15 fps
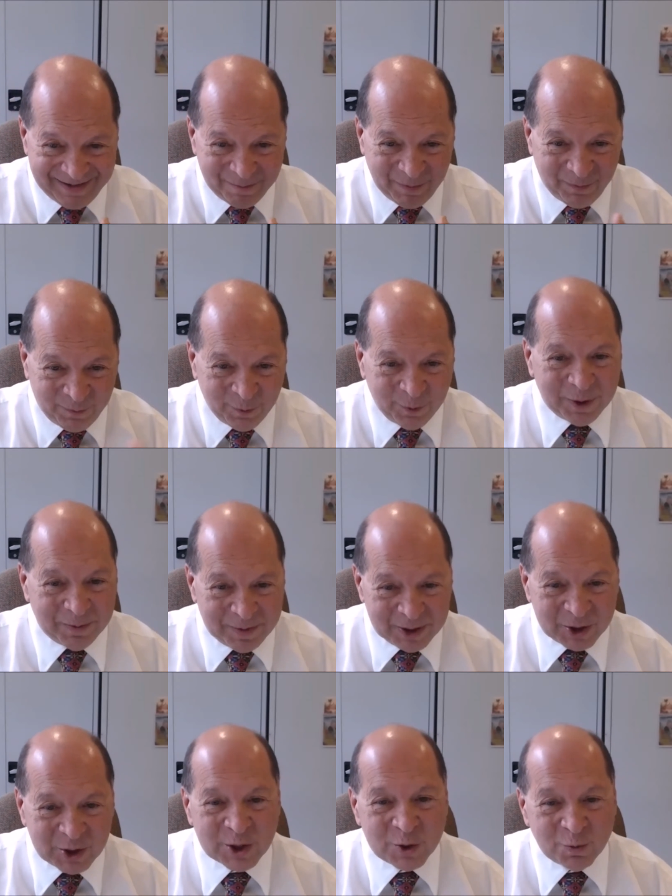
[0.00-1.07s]
before the
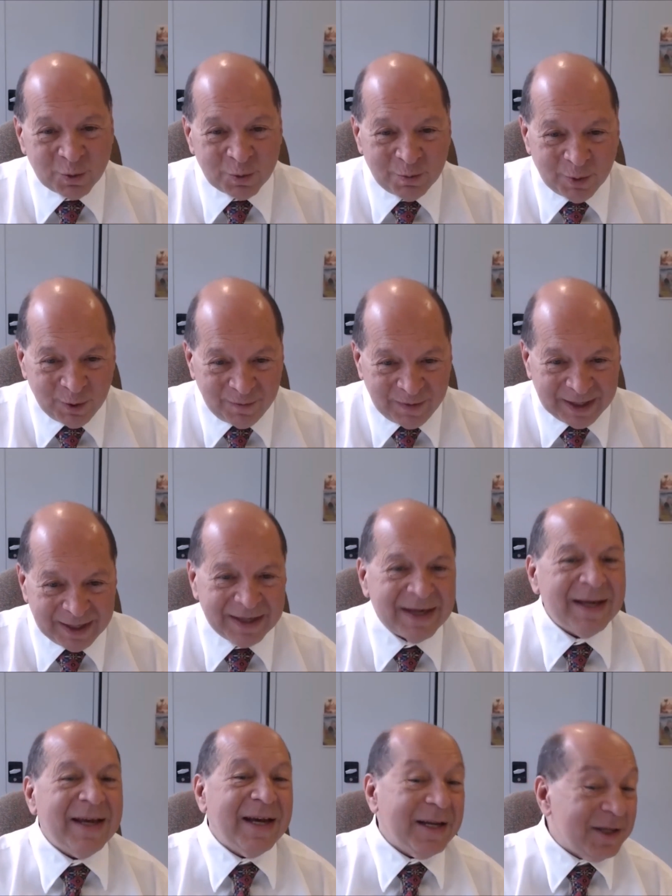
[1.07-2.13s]
business would move in
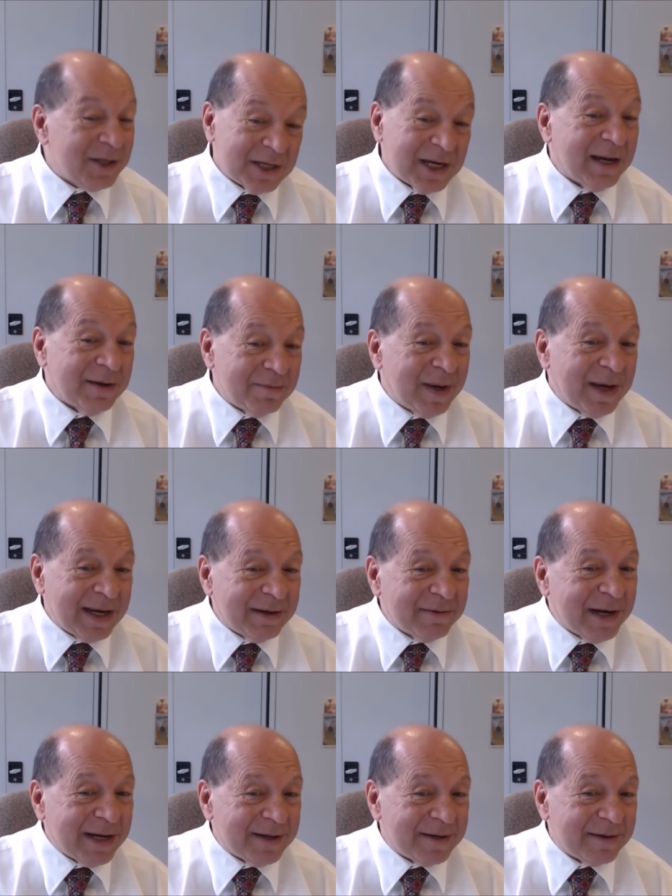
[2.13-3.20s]
and start paying
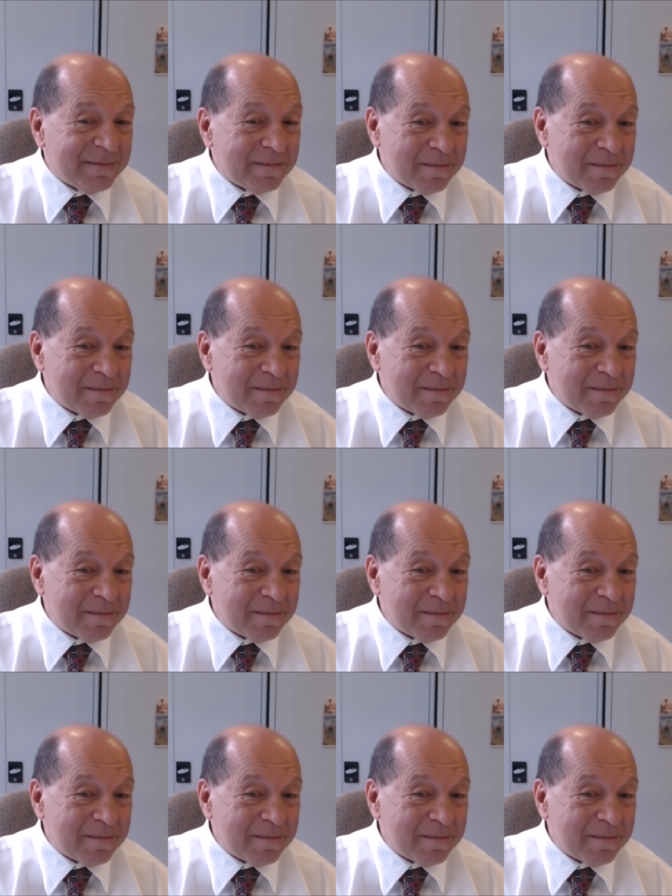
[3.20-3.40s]
rent.